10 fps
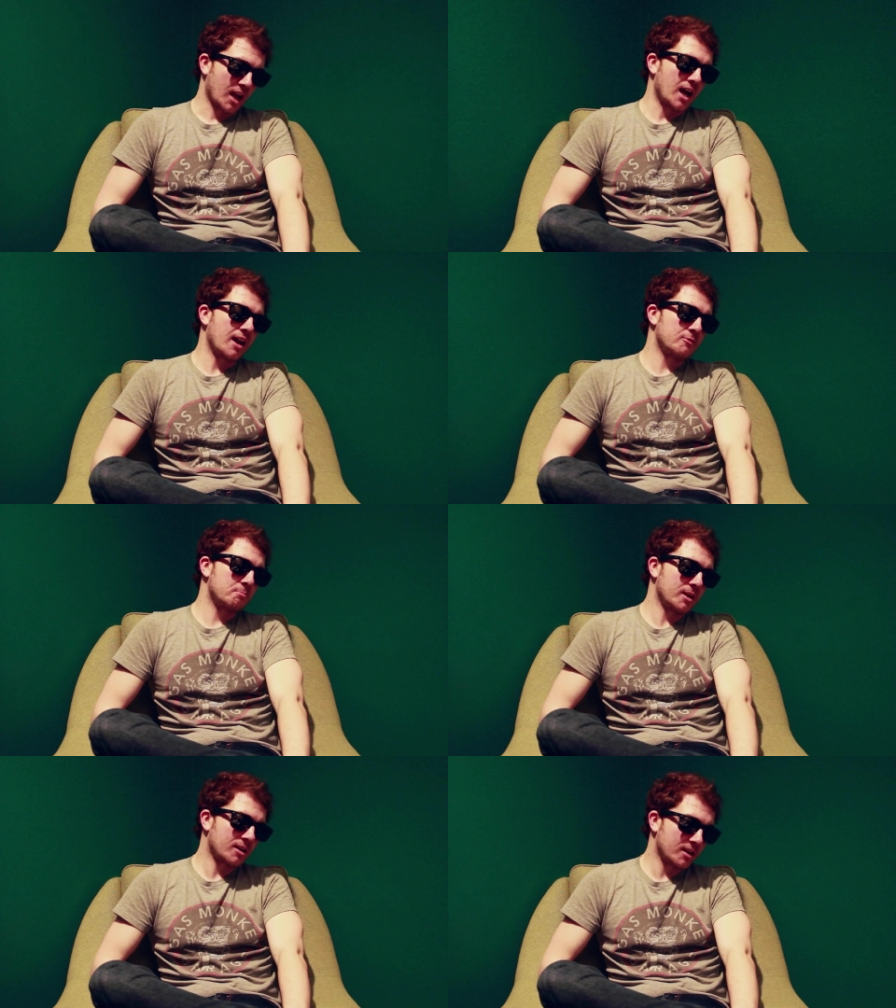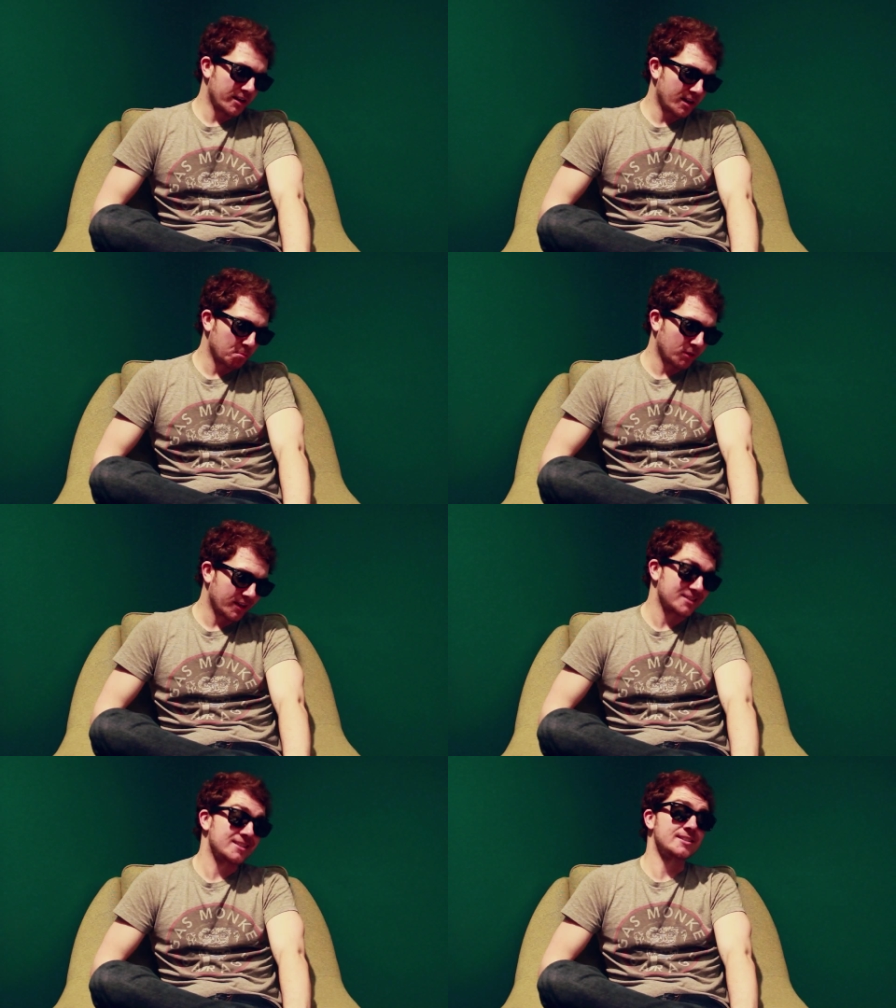I've been on an
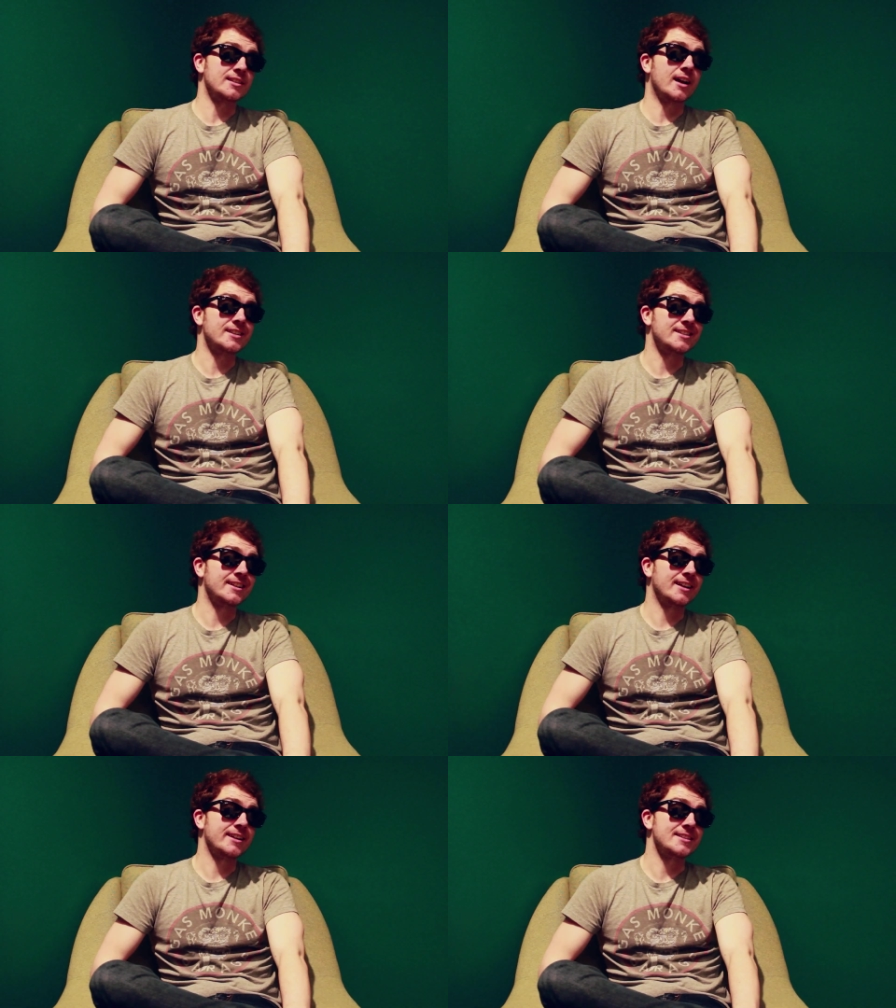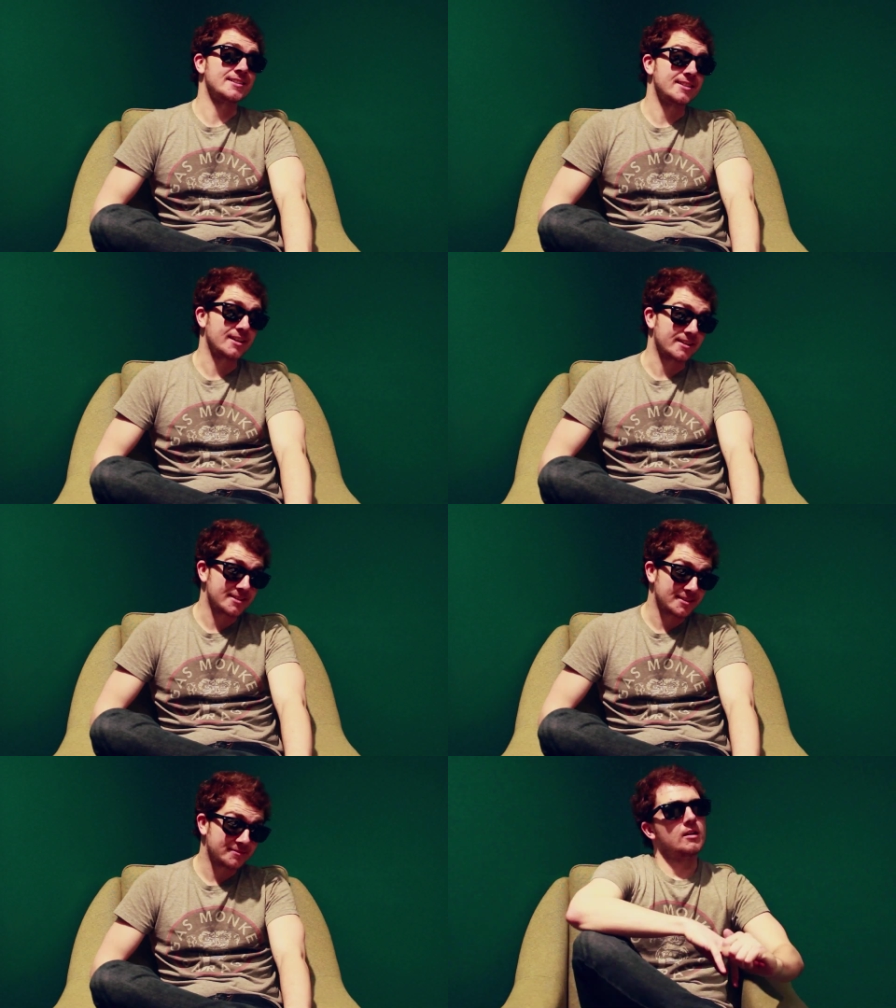airplane since
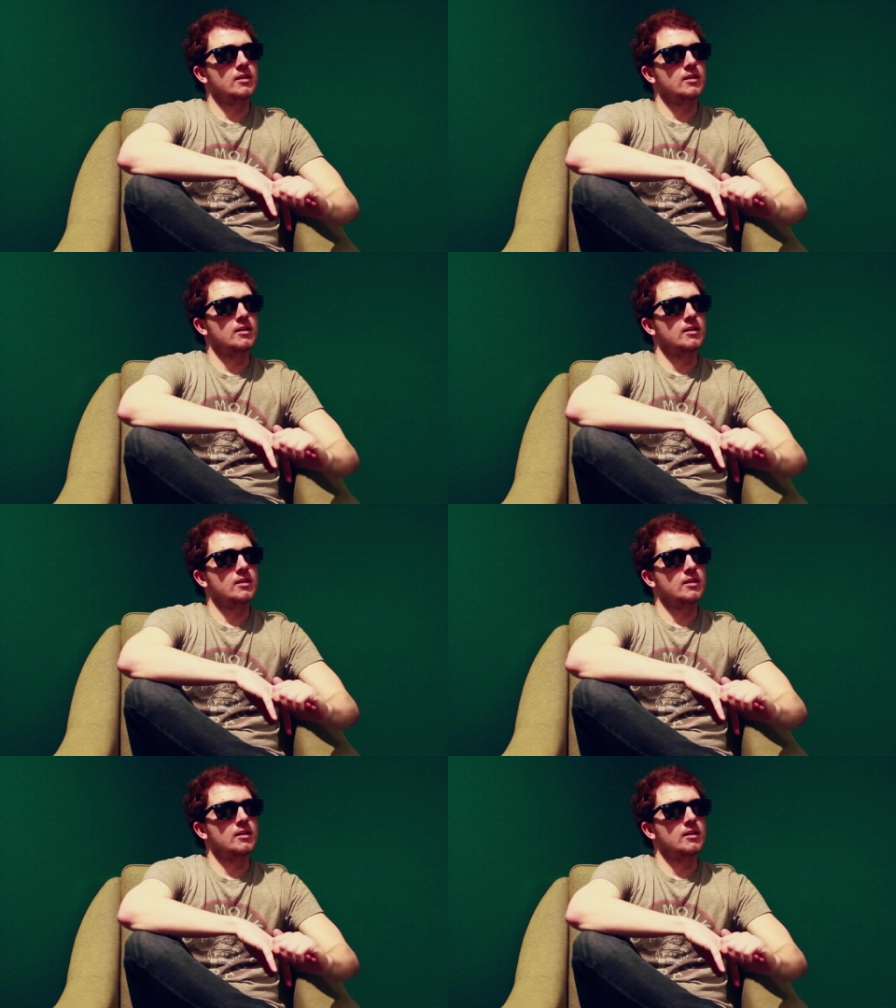1996.